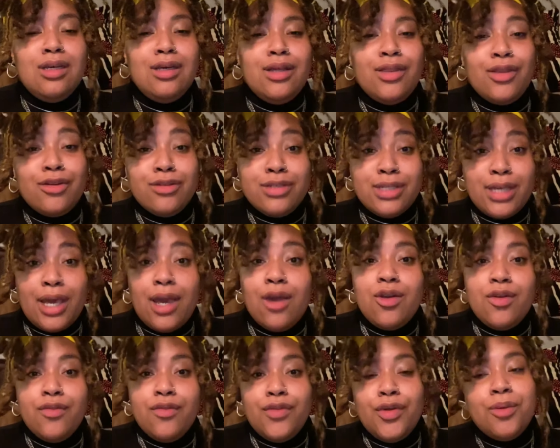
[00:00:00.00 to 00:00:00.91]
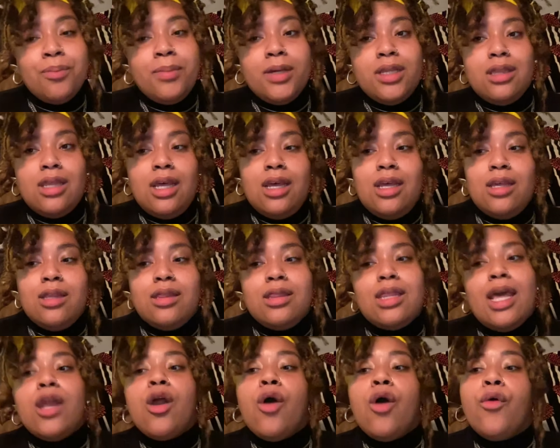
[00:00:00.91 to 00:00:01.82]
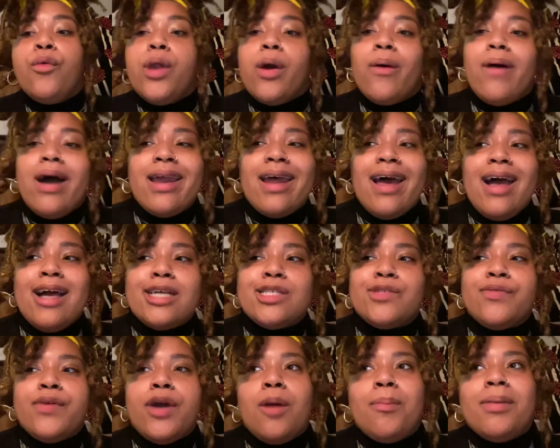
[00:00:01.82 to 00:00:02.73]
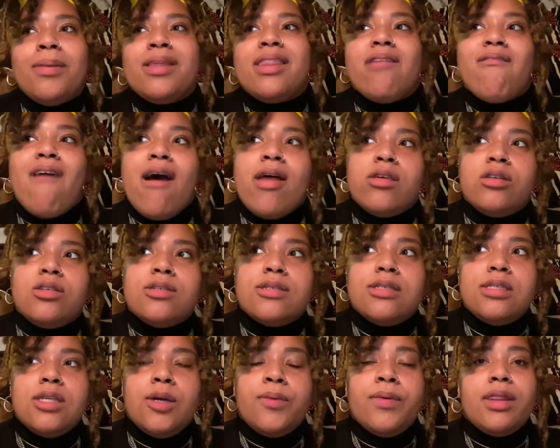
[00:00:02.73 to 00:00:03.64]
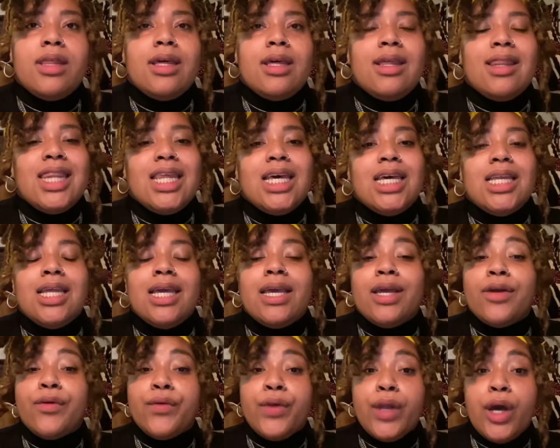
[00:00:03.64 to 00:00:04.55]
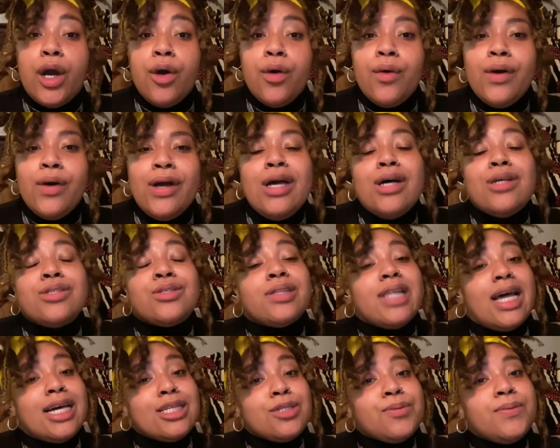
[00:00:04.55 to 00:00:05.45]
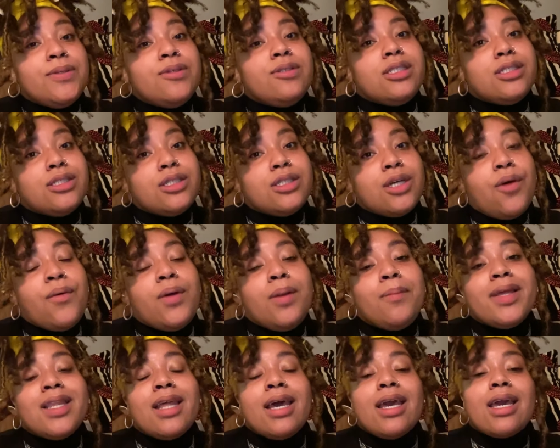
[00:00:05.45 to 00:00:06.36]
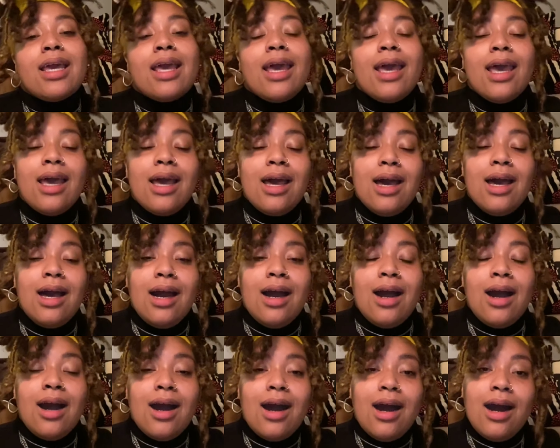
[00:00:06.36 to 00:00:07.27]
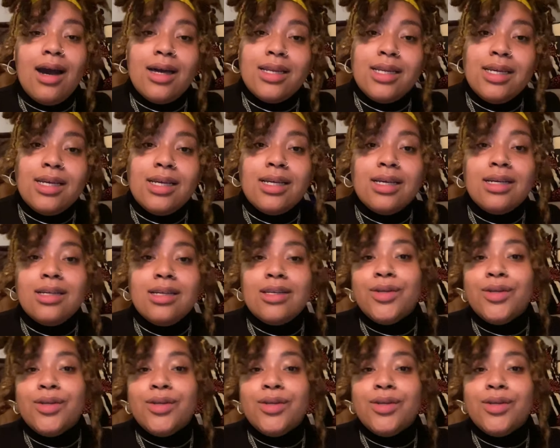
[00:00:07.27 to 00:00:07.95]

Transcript: they're scared of you, but they don't know how to ask for help, and they rather just deal with it than hear no. So that's when you need to go and be like, honey,